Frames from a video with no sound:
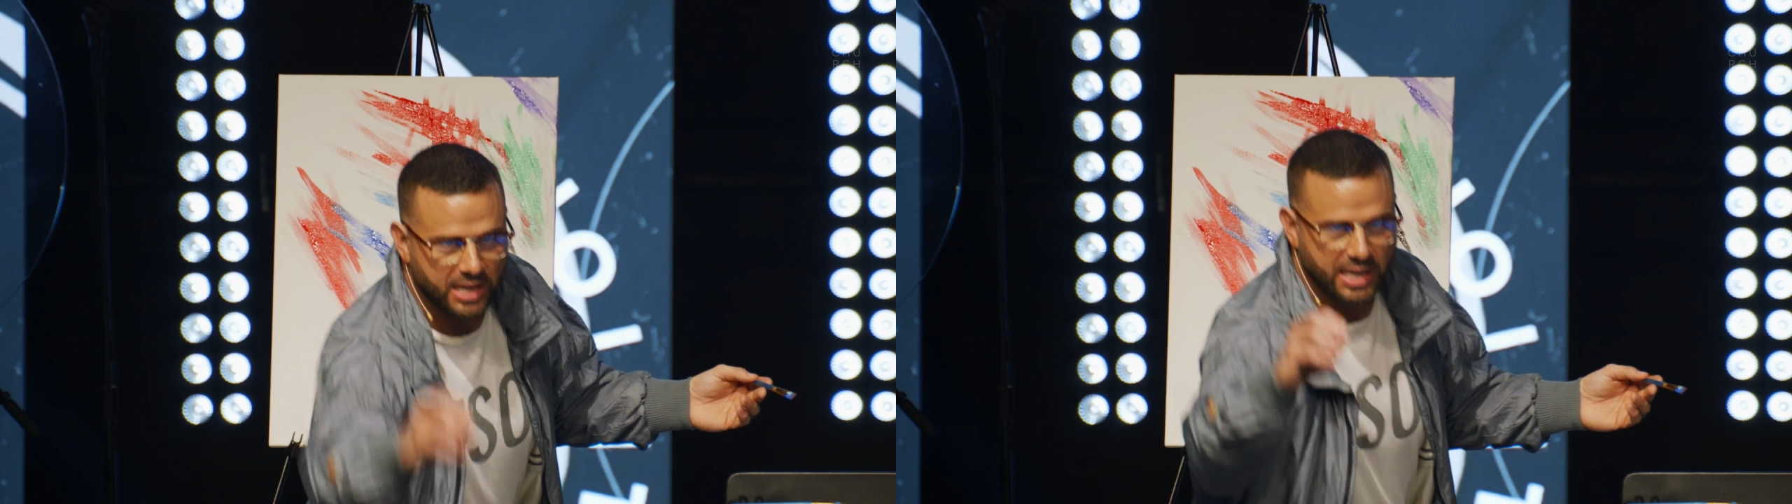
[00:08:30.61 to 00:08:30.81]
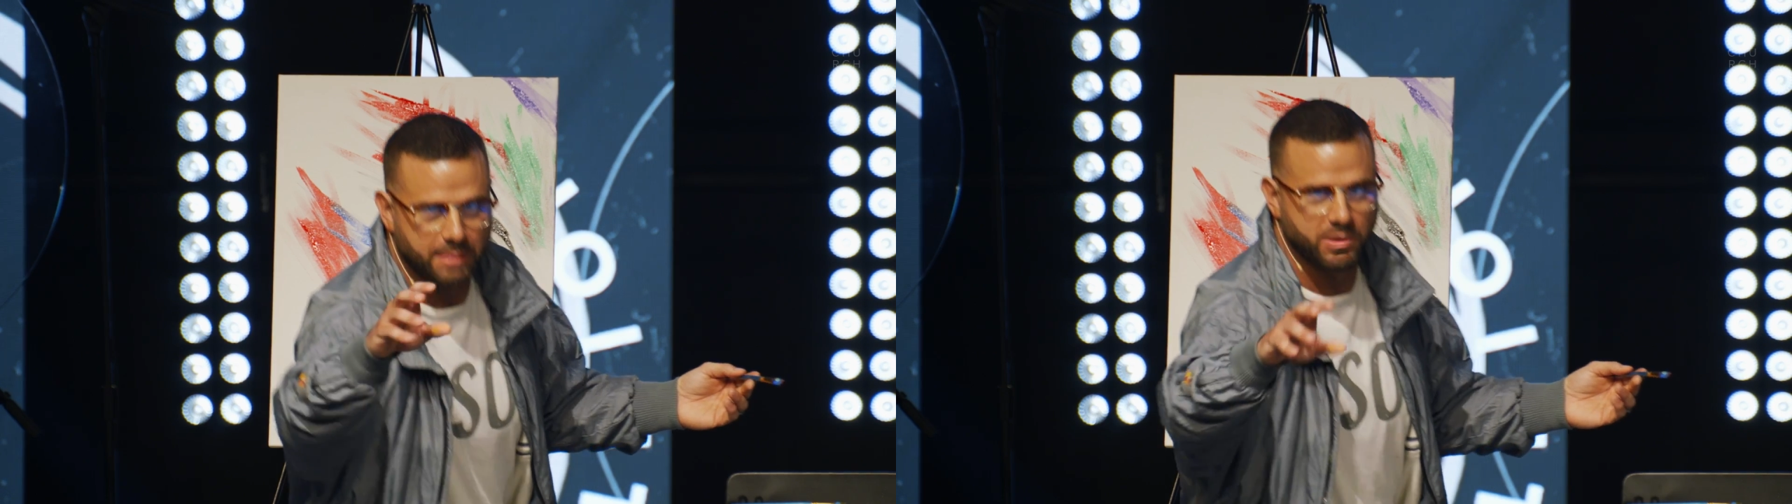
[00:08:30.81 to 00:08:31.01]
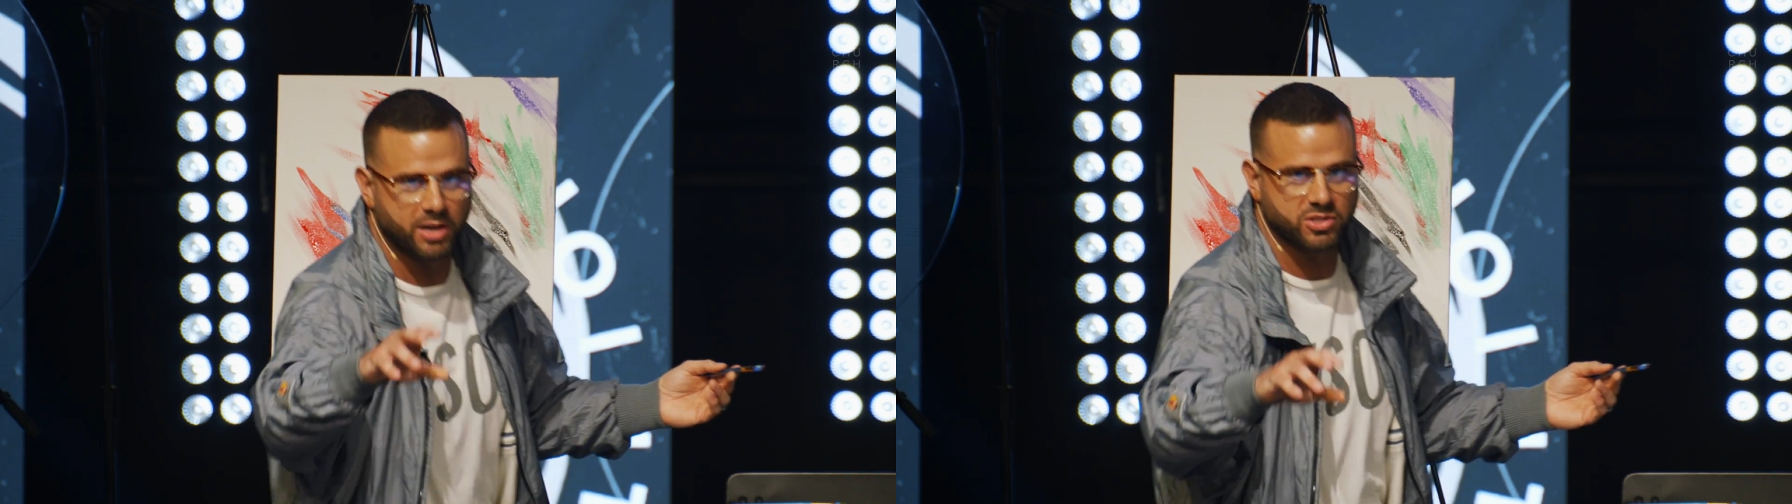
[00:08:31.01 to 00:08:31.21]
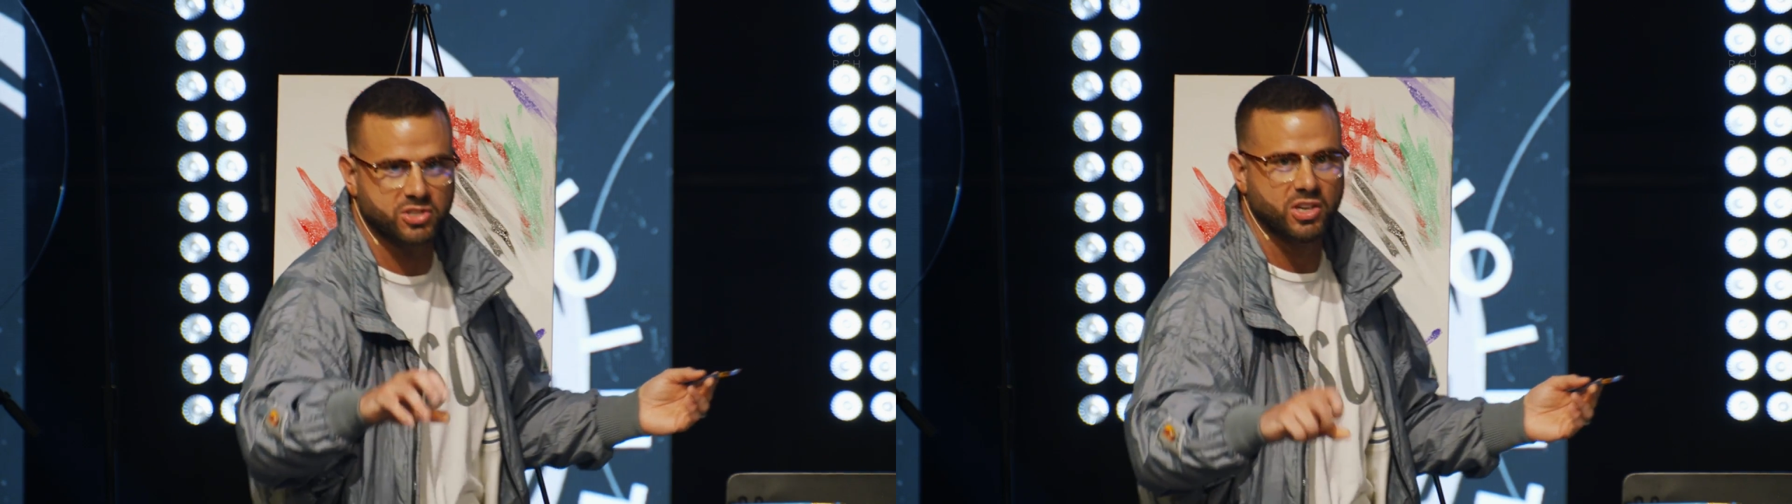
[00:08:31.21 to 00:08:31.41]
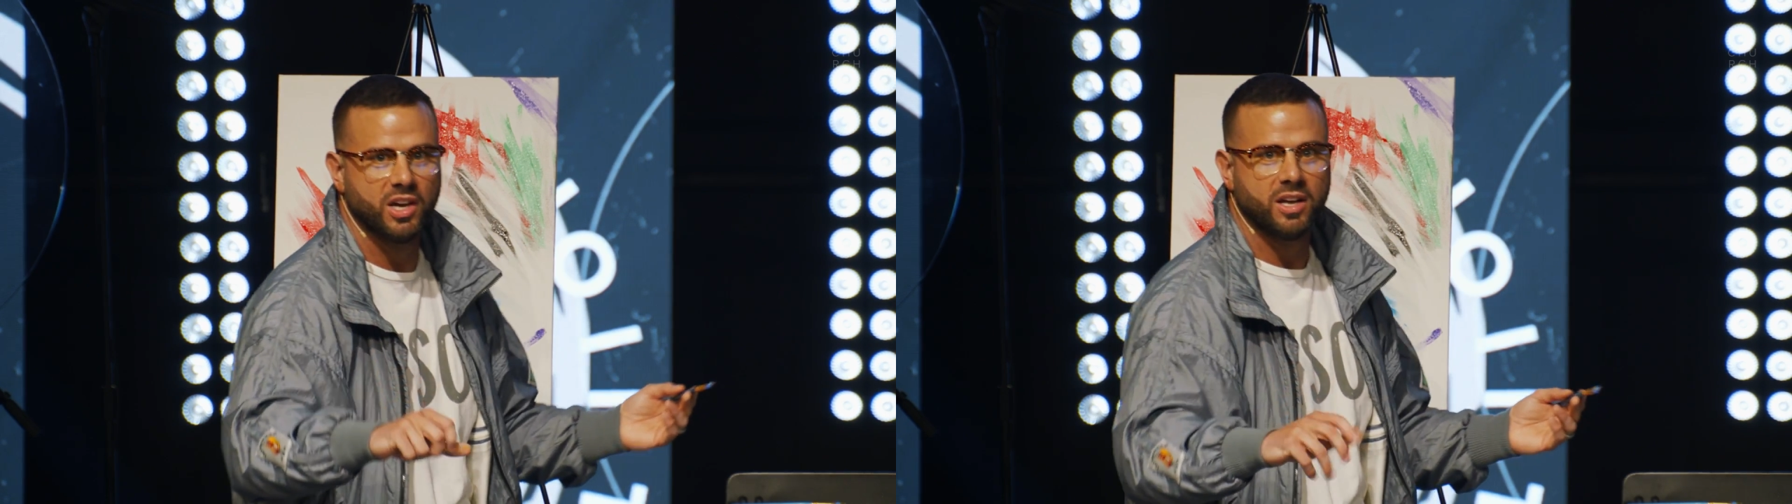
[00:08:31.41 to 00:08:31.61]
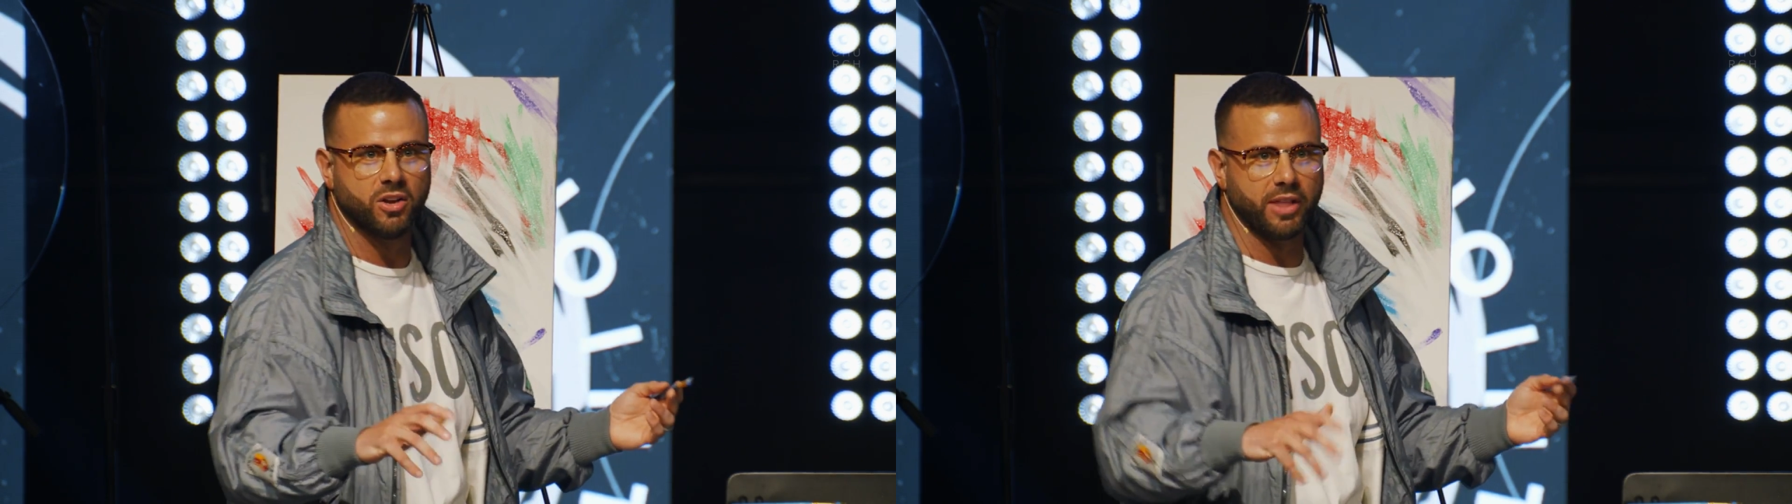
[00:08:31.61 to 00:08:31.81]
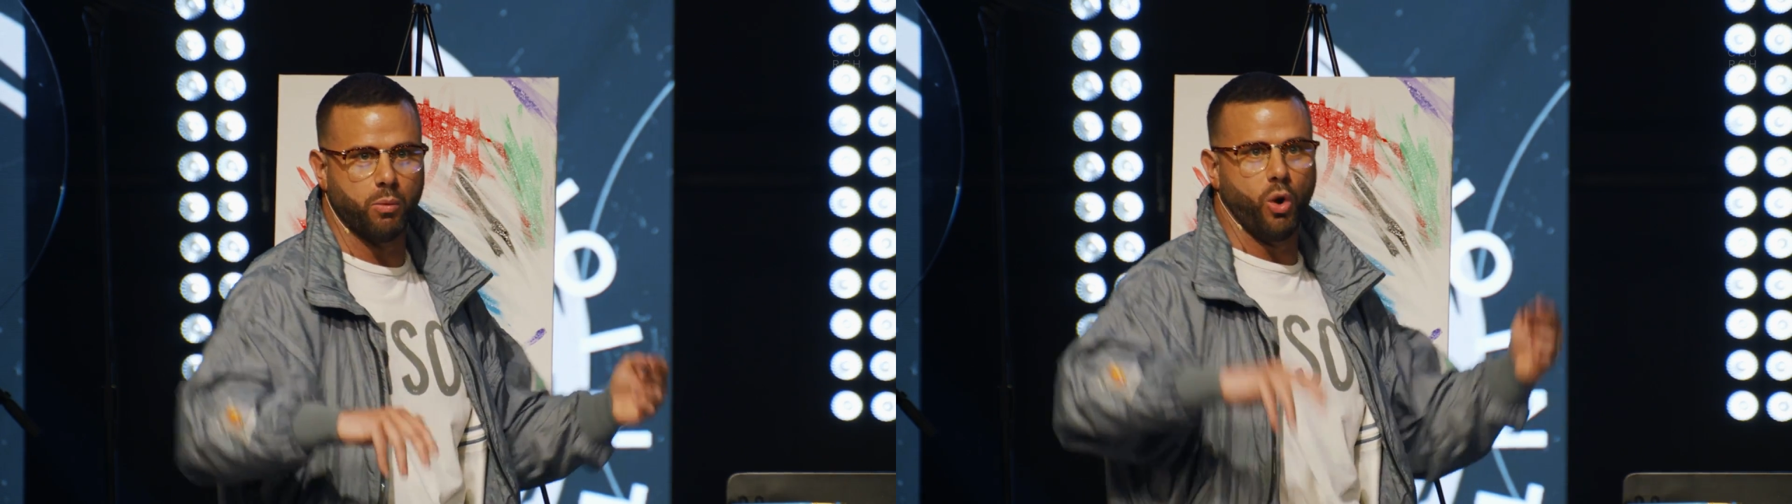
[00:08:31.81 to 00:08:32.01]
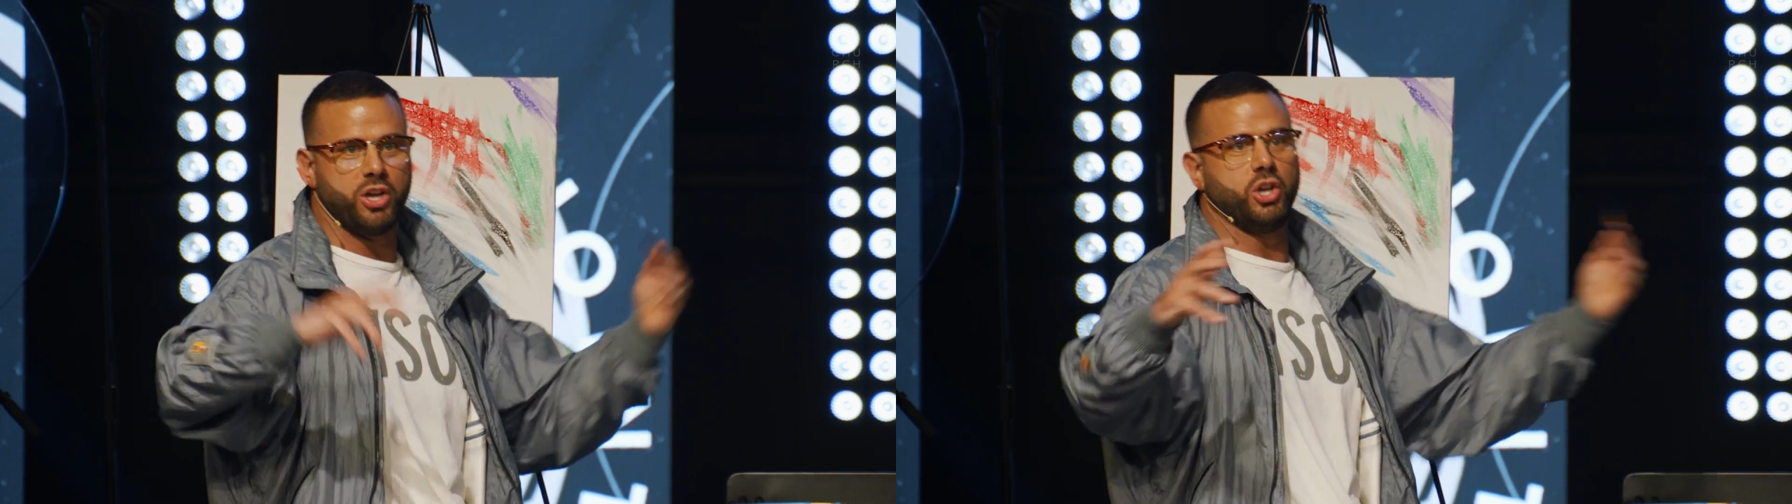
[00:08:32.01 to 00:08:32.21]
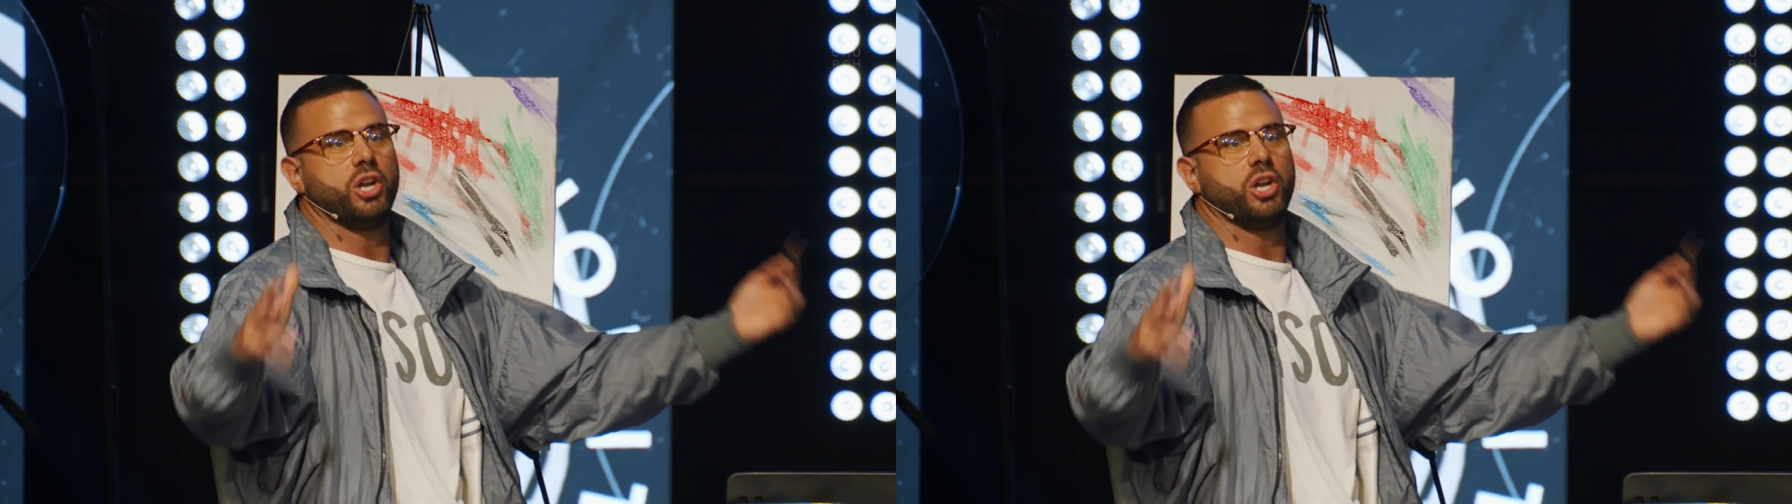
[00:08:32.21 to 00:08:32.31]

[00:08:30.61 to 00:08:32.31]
that name there. Just, they want you